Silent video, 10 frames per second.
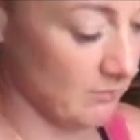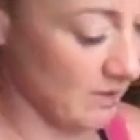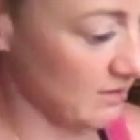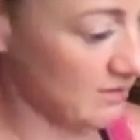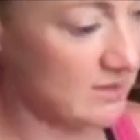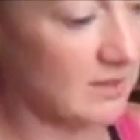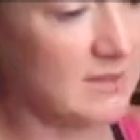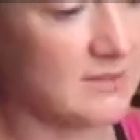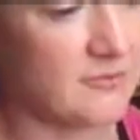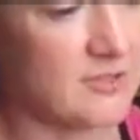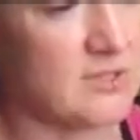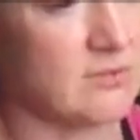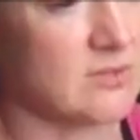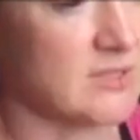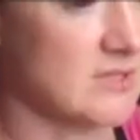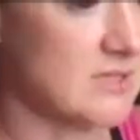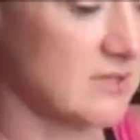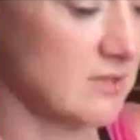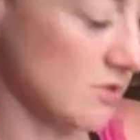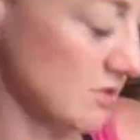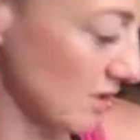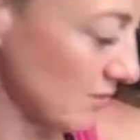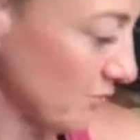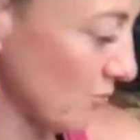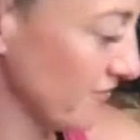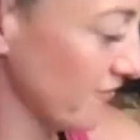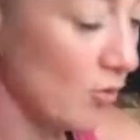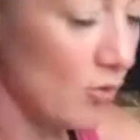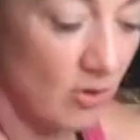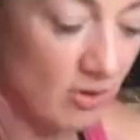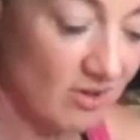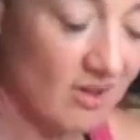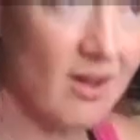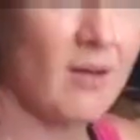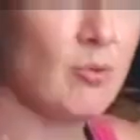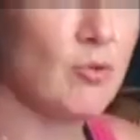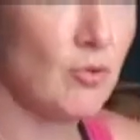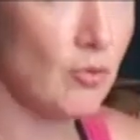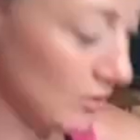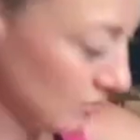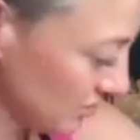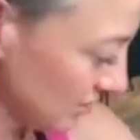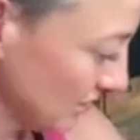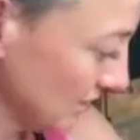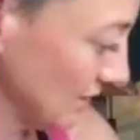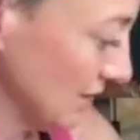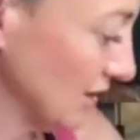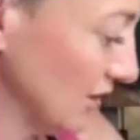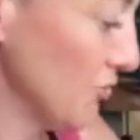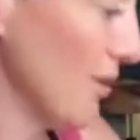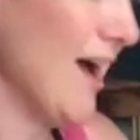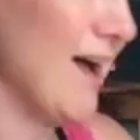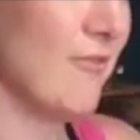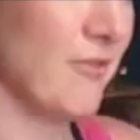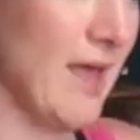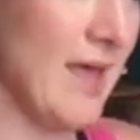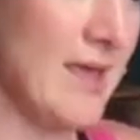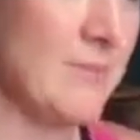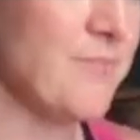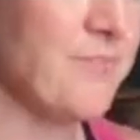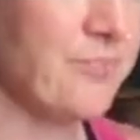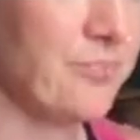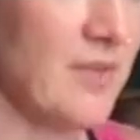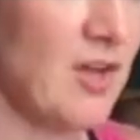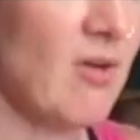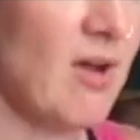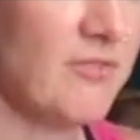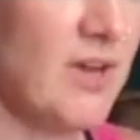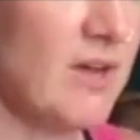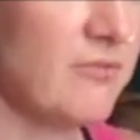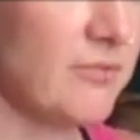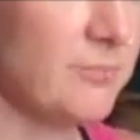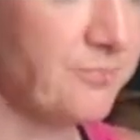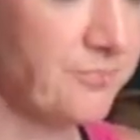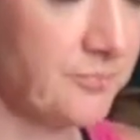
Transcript: Mine are slightly different to yours because these are the ones that I bought before I bought your ones. You have a craft knife,